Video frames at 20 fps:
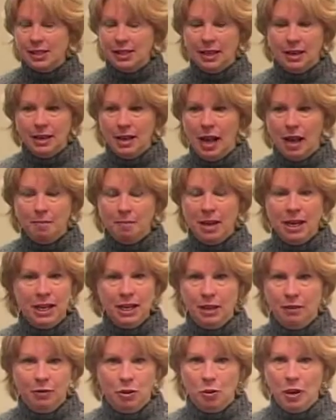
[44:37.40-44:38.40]
that not many
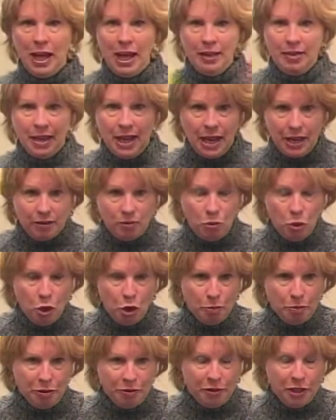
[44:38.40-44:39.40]
of you had that word
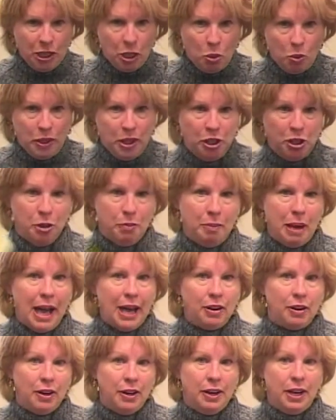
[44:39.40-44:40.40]
grandiloquent in your
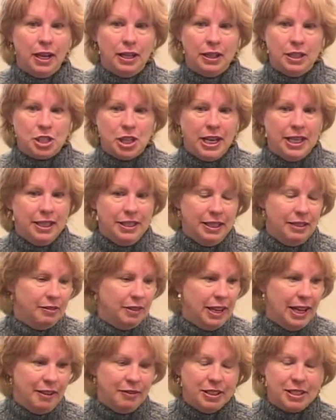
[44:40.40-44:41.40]
background knowledge. I didn't even
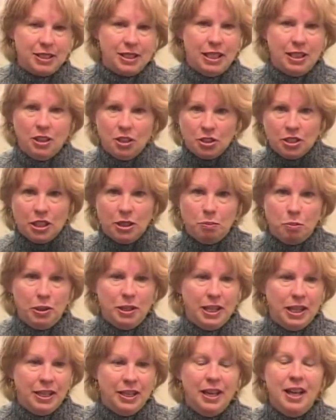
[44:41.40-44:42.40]
have it till I looked it up one
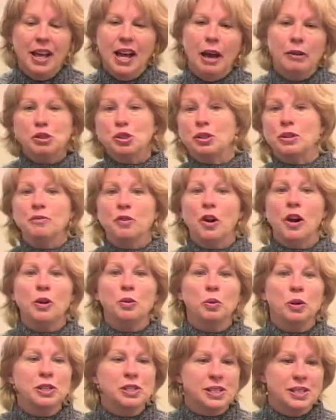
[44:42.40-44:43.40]
day. I was looking for hard
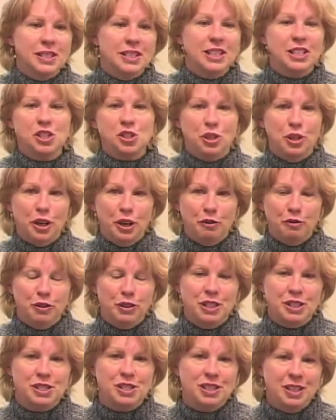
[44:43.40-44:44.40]
words in the dictionary for
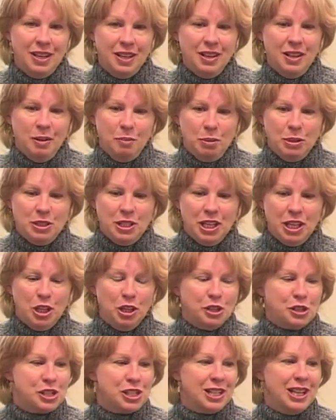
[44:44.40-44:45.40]
this
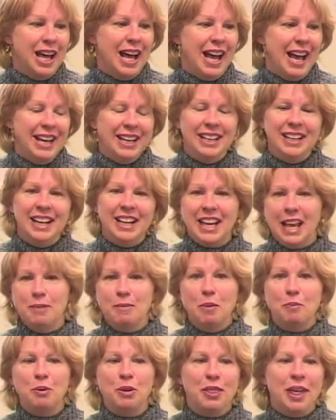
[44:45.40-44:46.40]
particular slide, and I came
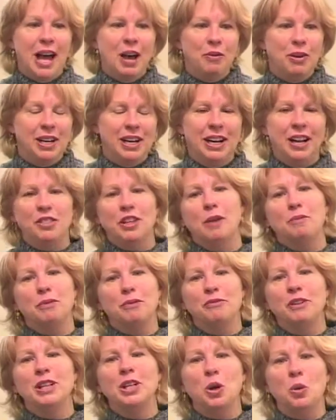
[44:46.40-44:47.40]
up with that one, and I thought,
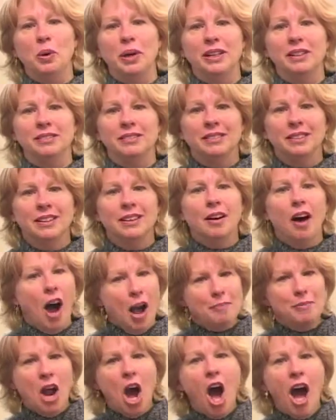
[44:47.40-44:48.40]
grandiloquent.
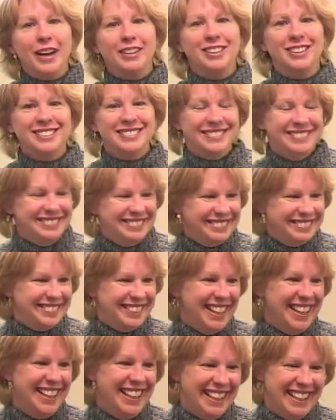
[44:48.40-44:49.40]
I'm not.
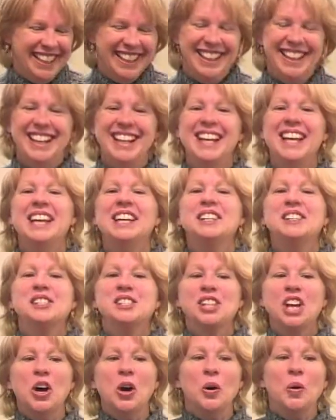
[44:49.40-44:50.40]

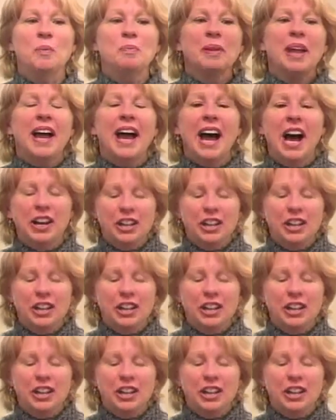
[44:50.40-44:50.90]
So, how